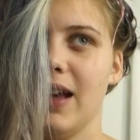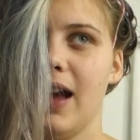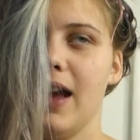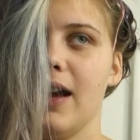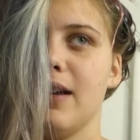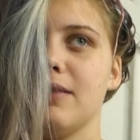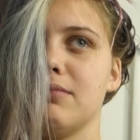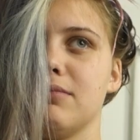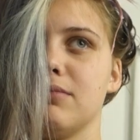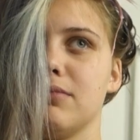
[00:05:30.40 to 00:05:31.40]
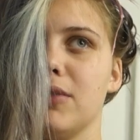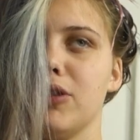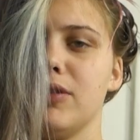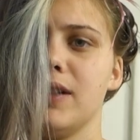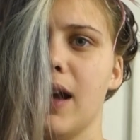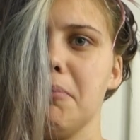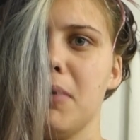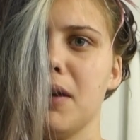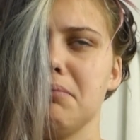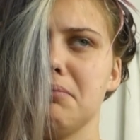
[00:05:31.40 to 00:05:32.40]
Ah, don't stab
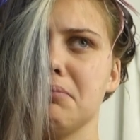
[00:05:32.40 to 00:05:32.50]
me.